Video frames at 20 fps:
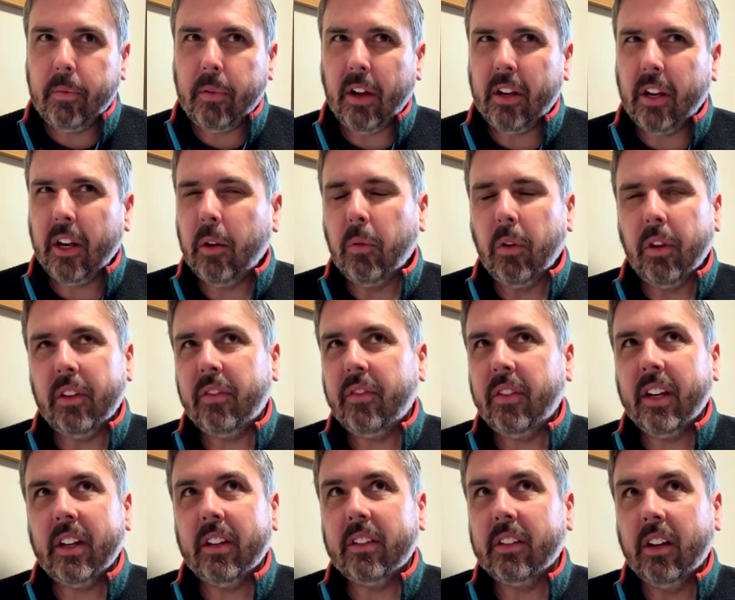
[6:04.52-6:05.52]
don't know what the
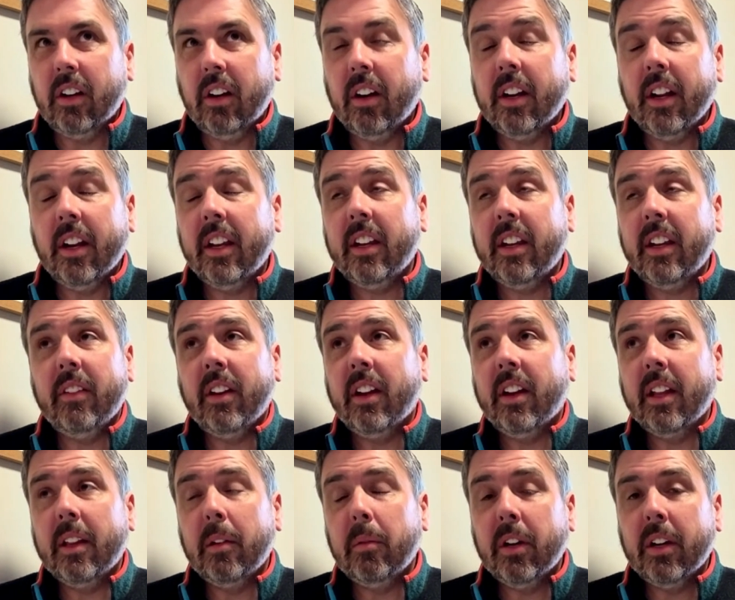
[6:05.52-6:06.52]
figures are. I don't even know
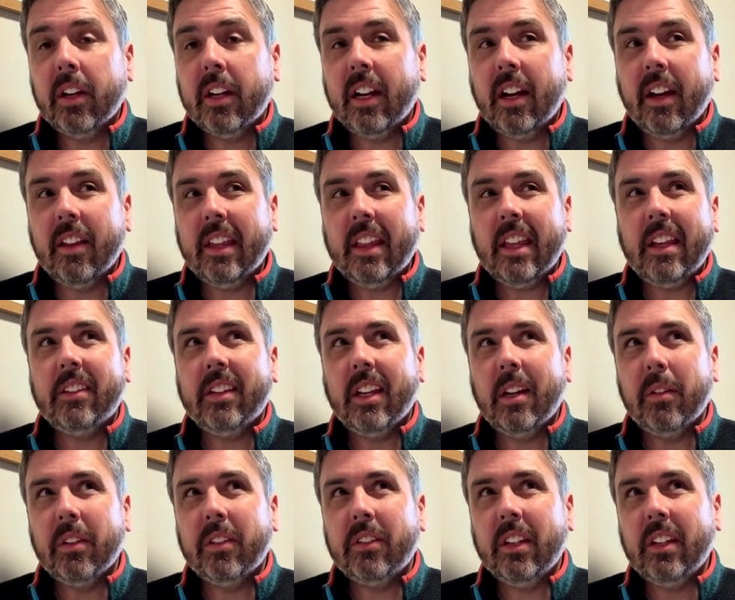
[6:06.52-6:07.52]
how they work it out. I think they say
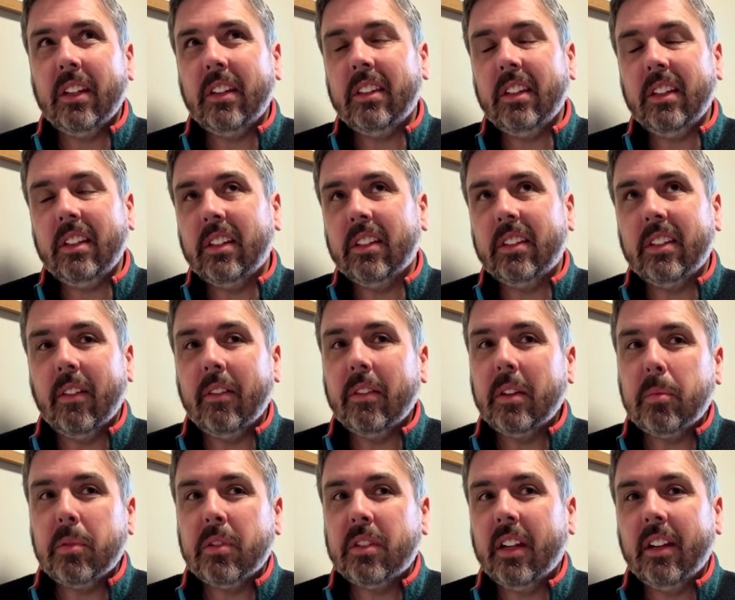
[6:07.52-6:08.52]
we're 60 to
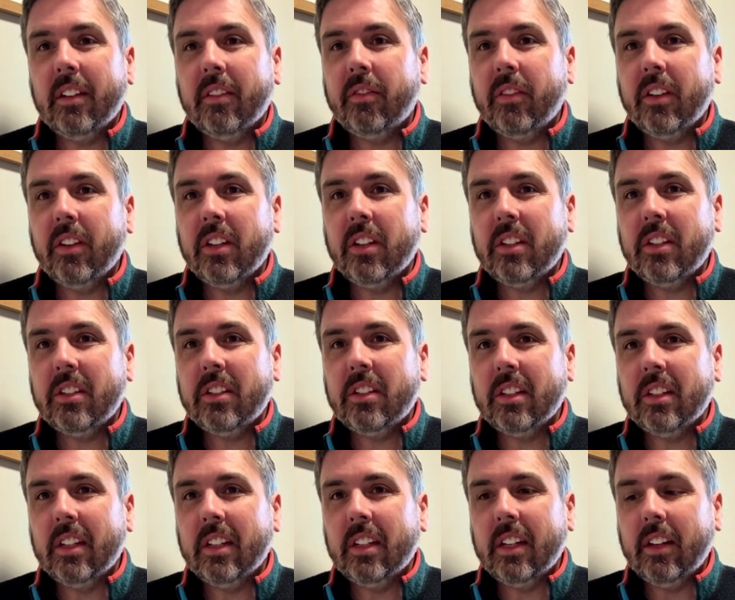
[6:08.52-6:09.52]
70%
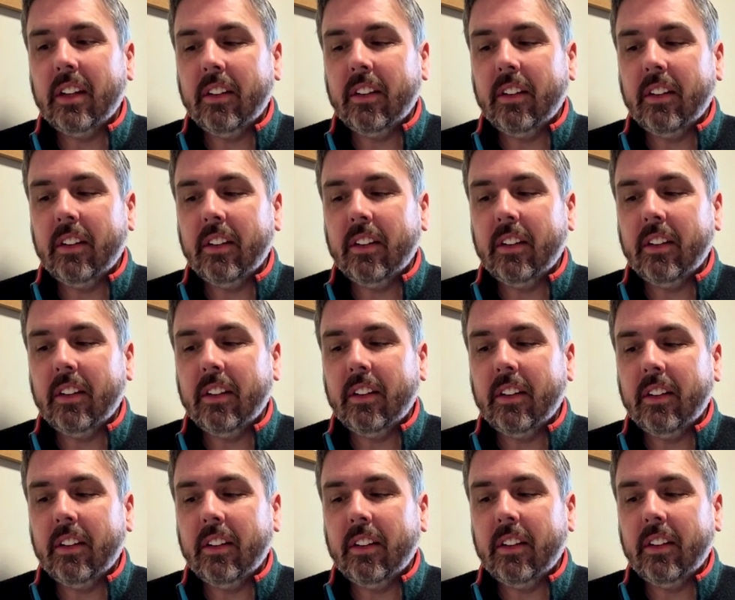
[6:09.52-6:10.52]
efficient here in
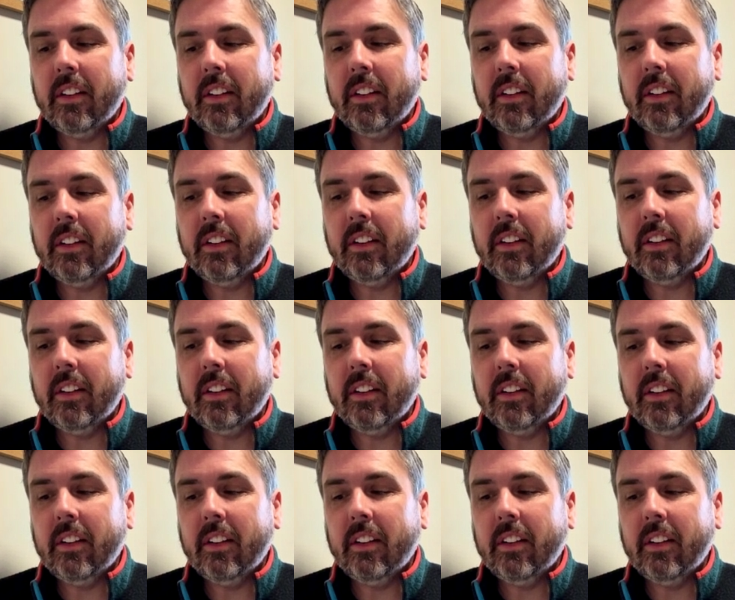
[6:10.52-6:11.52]
the UK
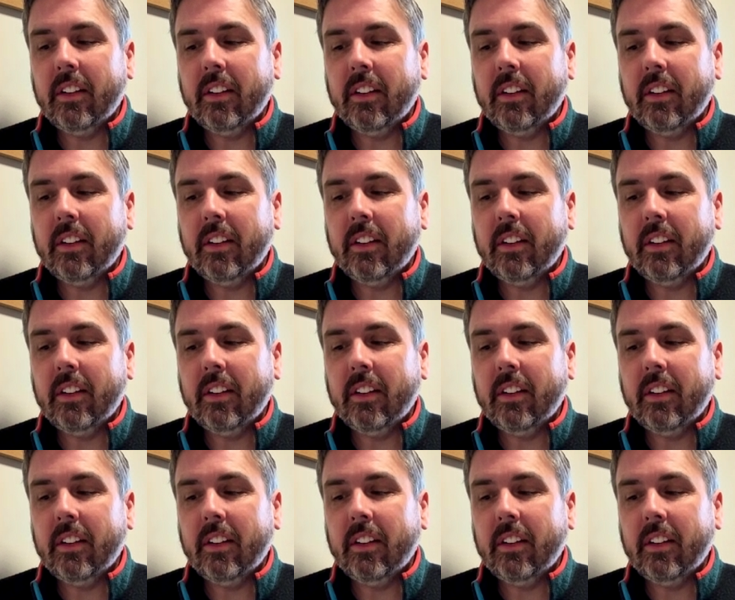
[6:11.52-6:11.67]
on